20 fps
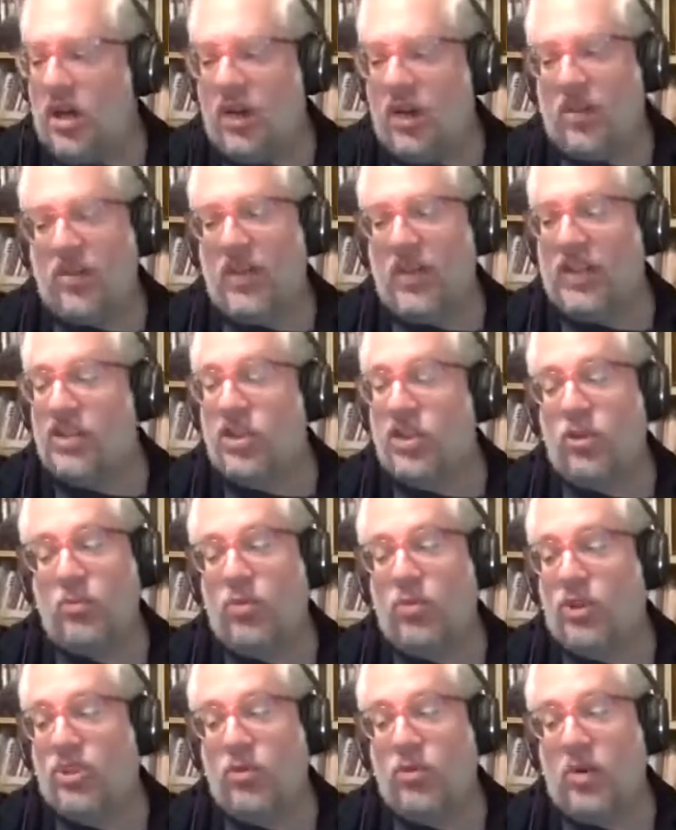that's a good
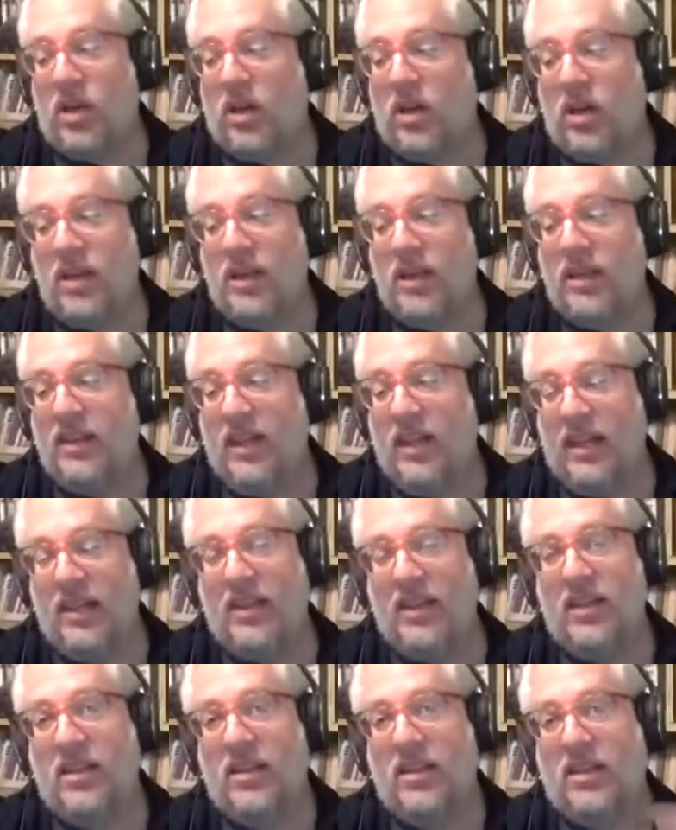point. So
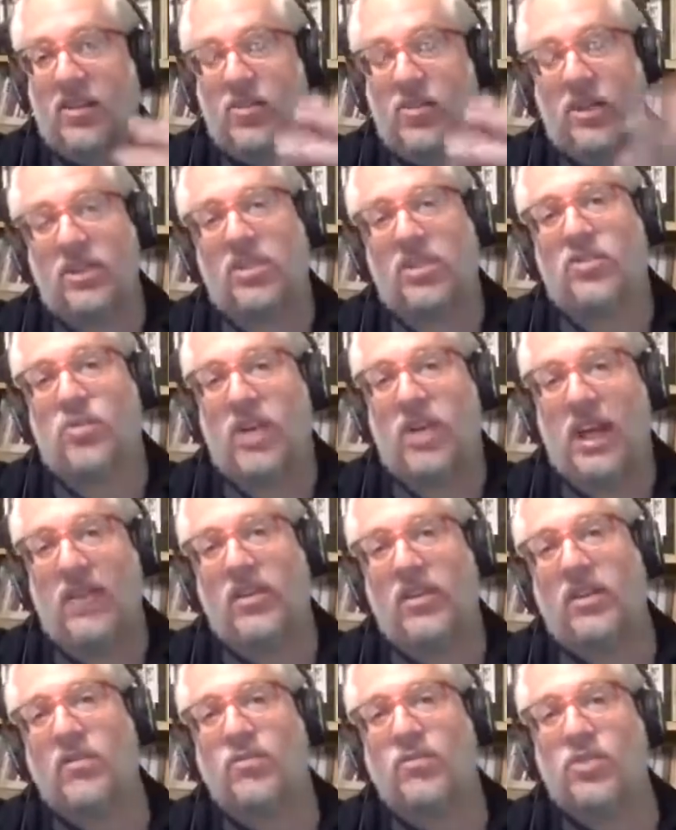in the crisis we're
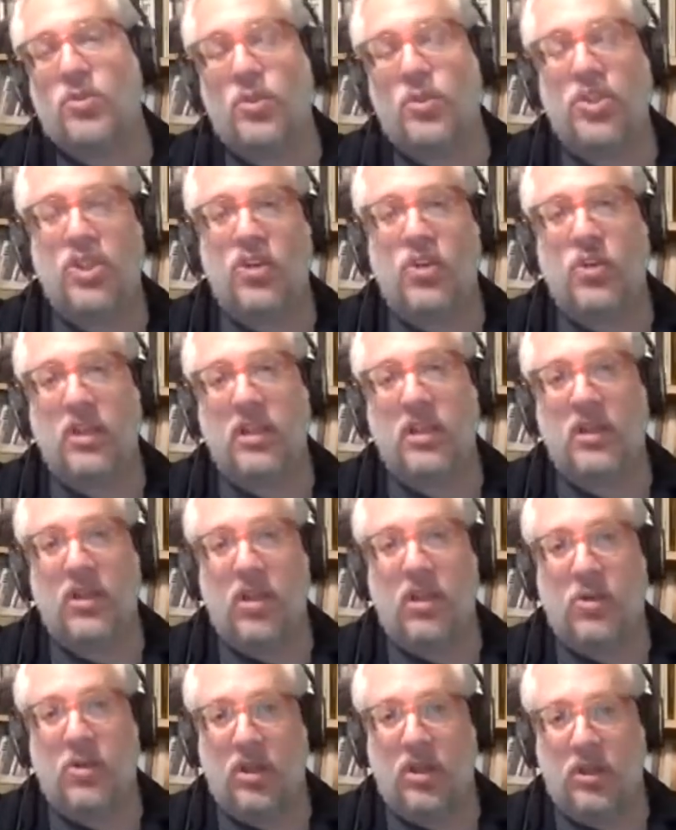having, I'm switching quickly
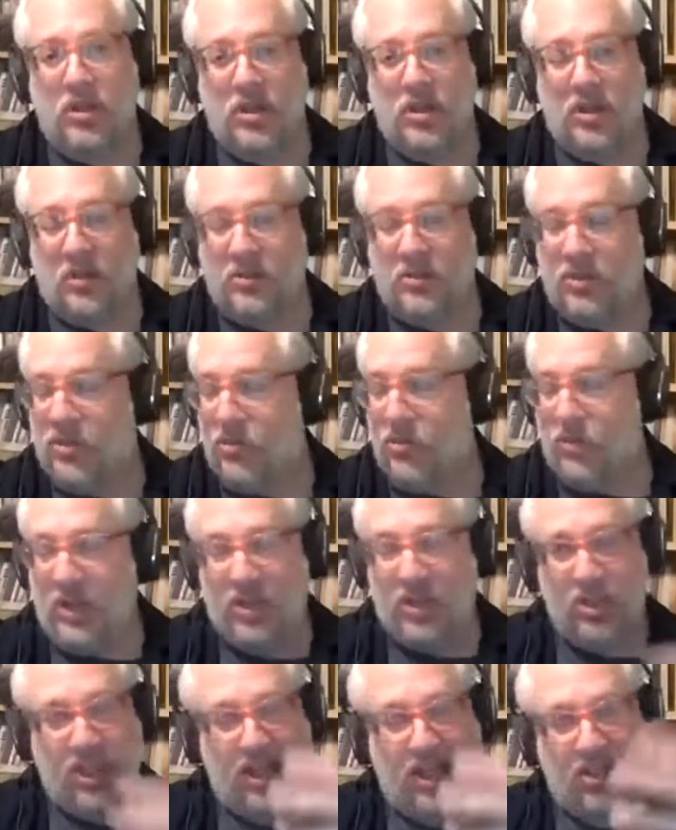to
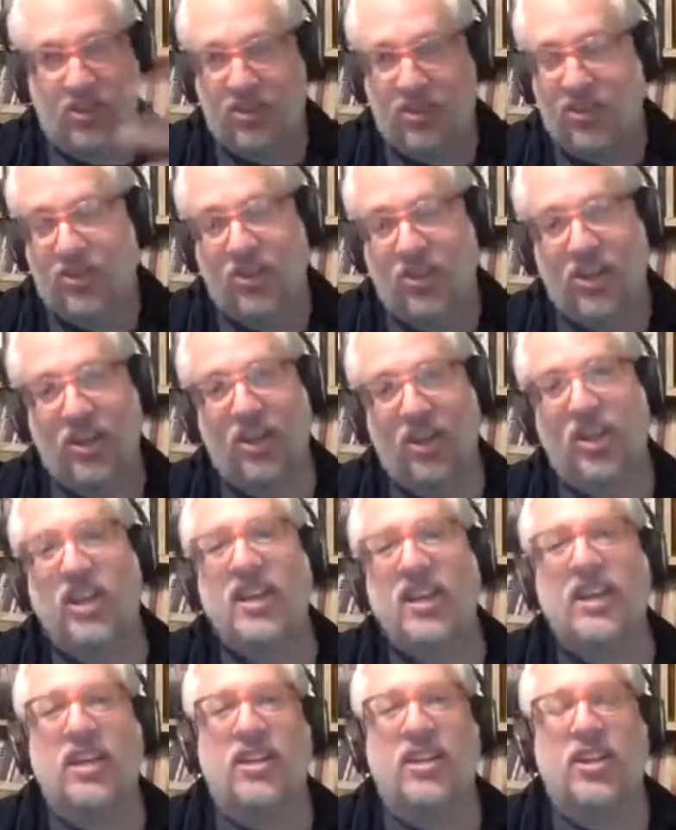education during
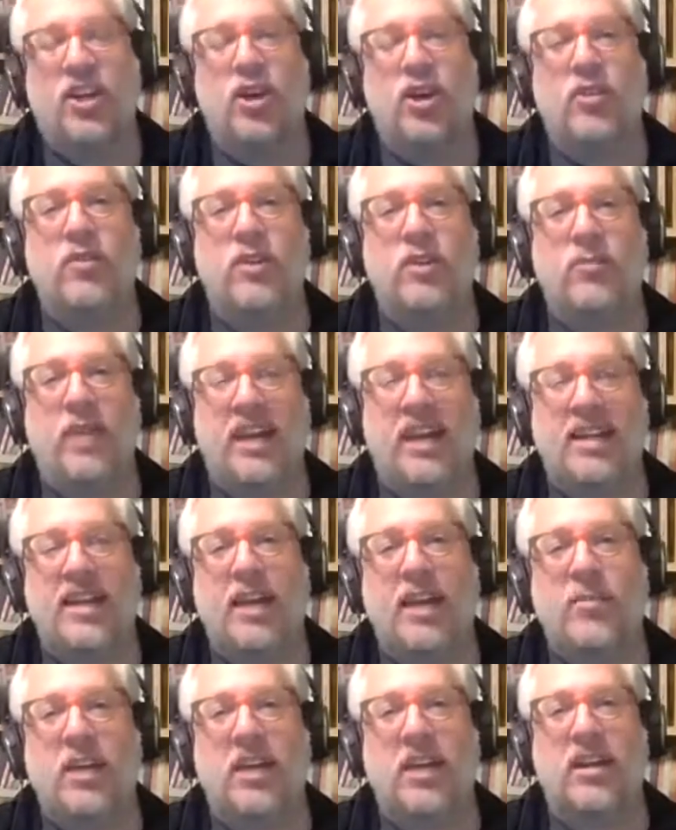the COVID
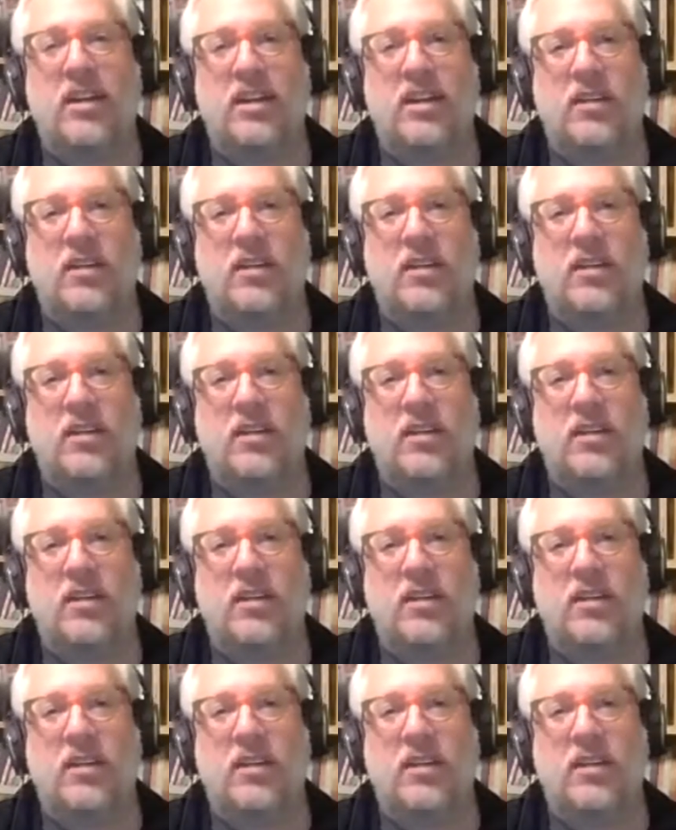pandemic.